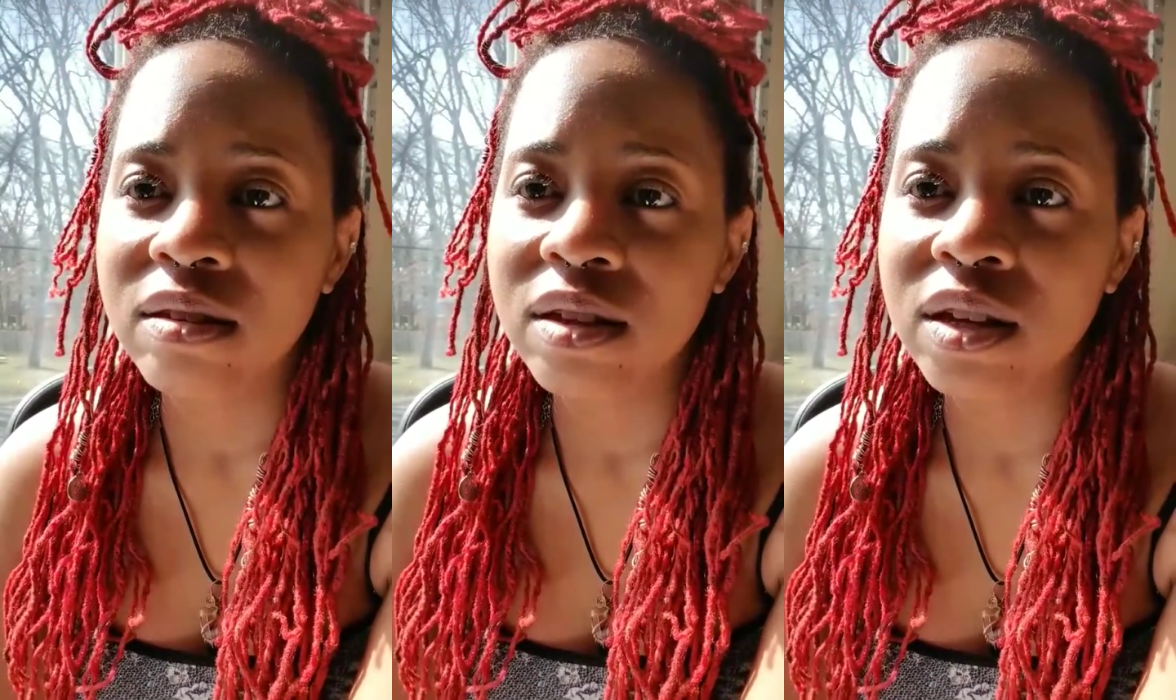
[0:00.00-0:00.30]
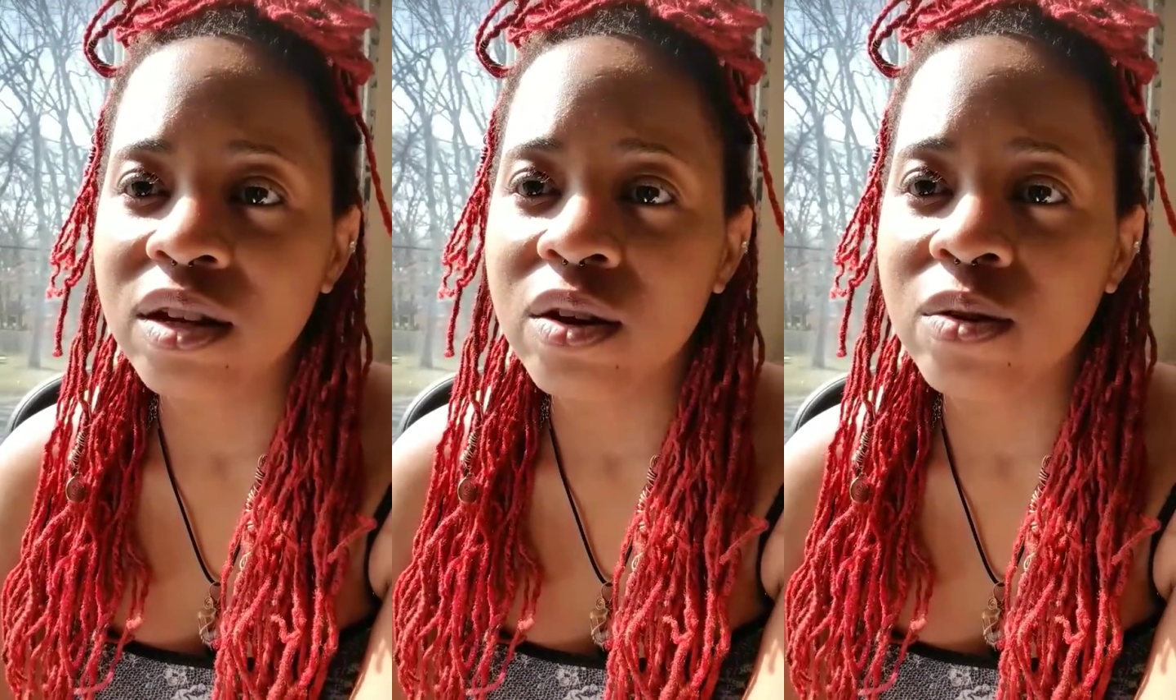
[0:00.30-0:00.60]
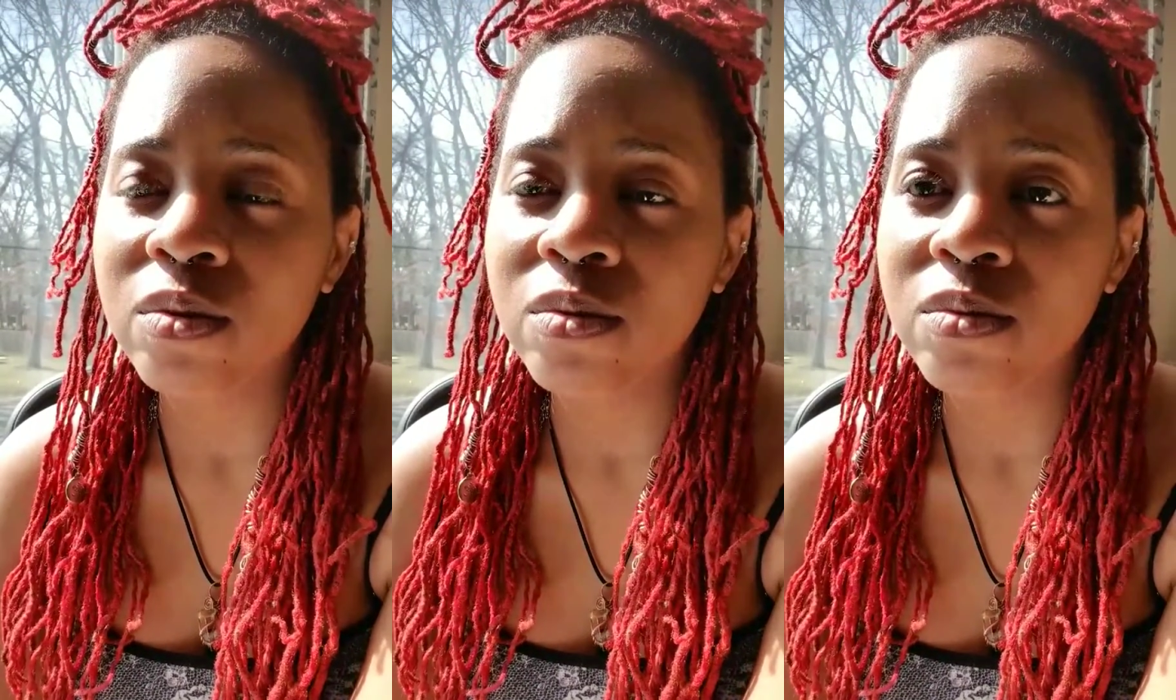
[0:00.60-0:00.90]
you
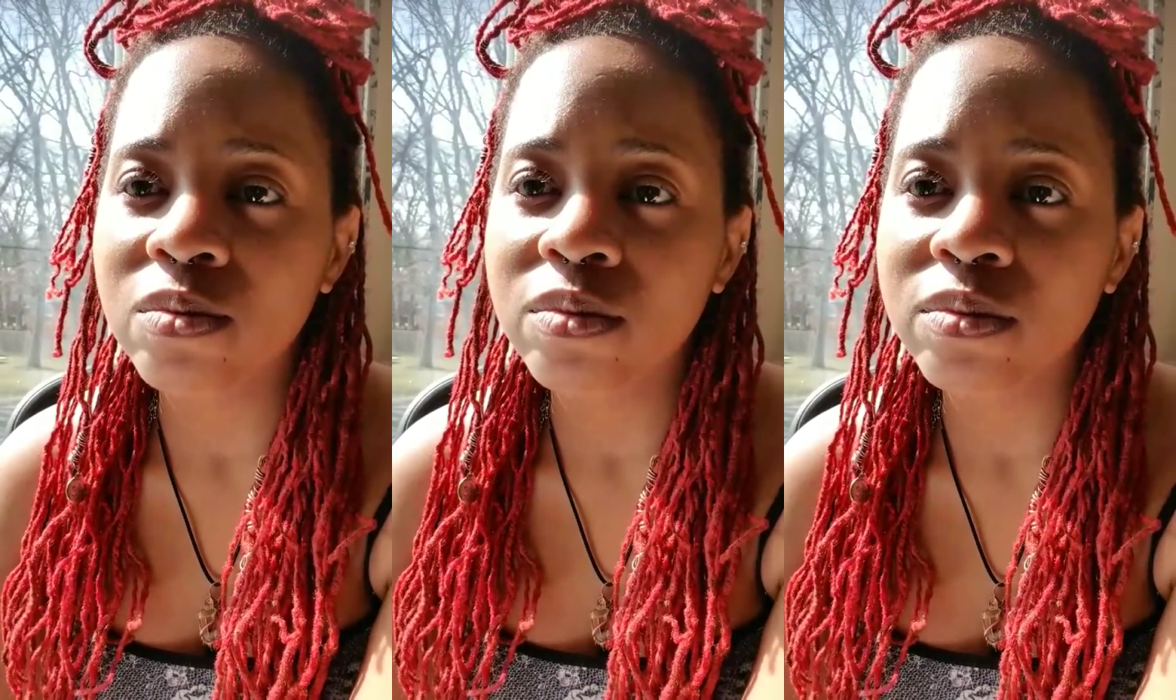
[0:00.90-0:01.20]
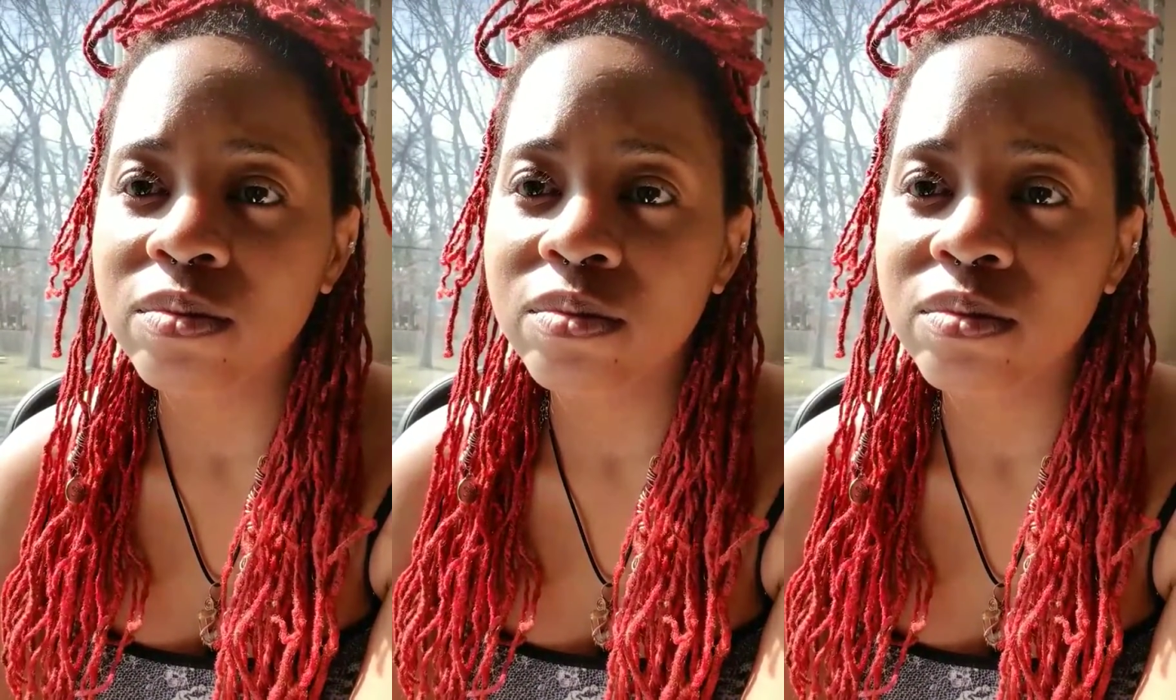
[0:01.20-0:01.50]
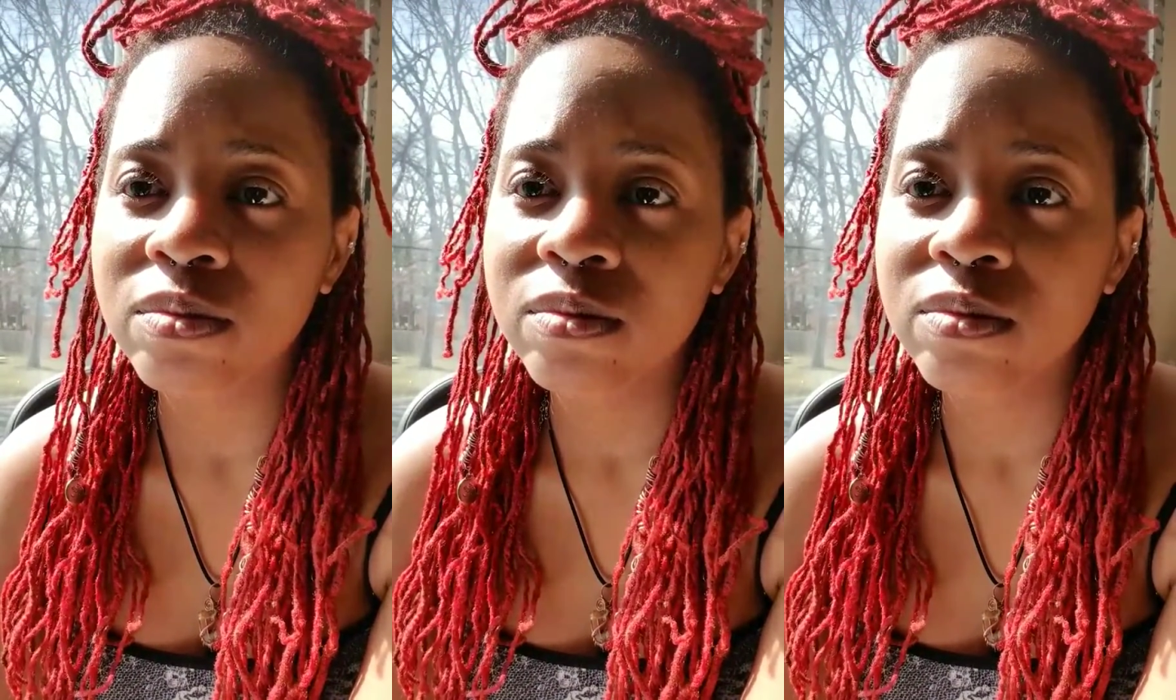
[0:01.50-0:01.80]
know,
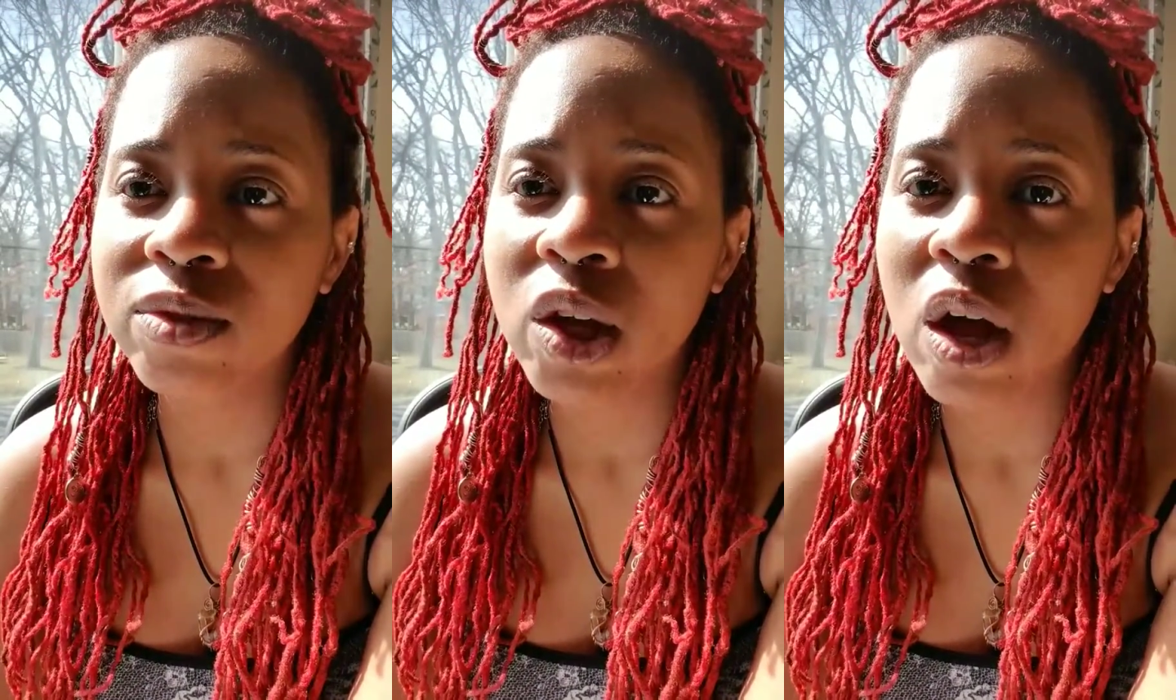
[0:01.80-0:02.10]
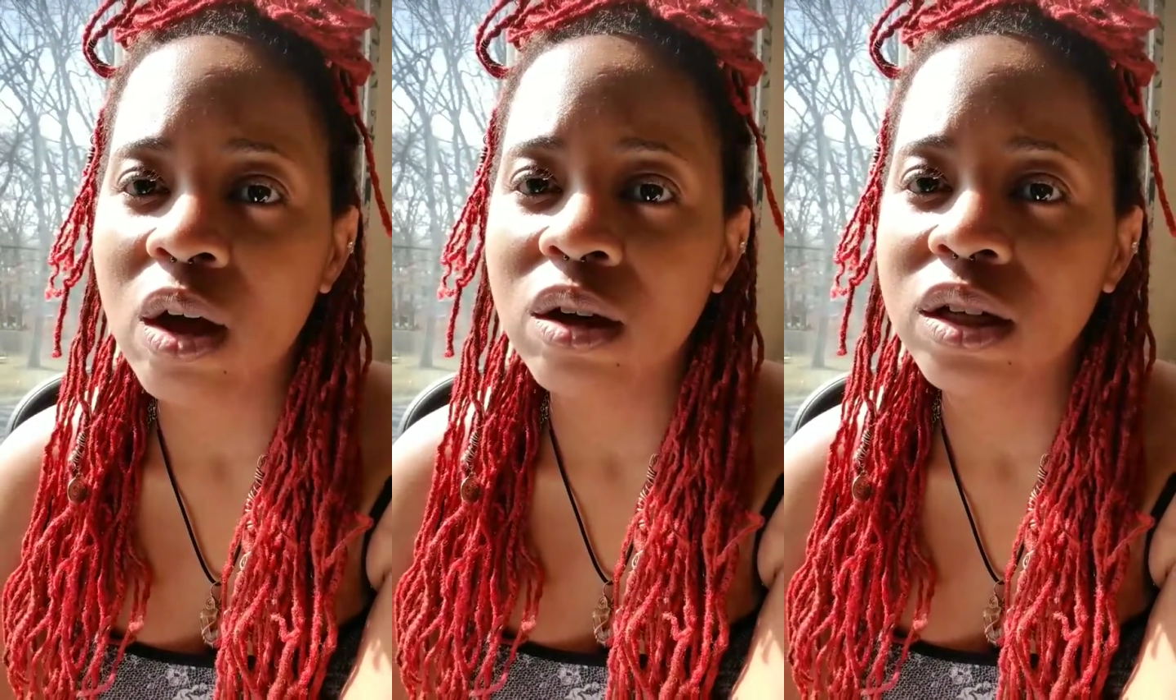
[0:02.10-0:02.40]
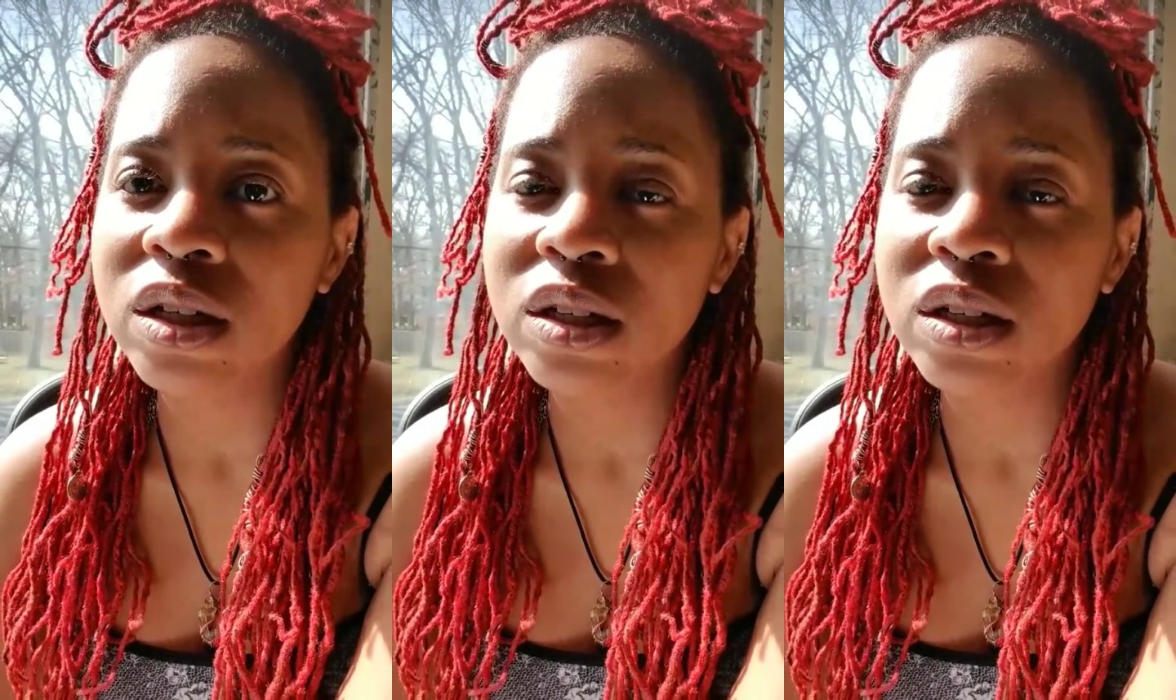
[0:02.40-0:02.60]
the Ankh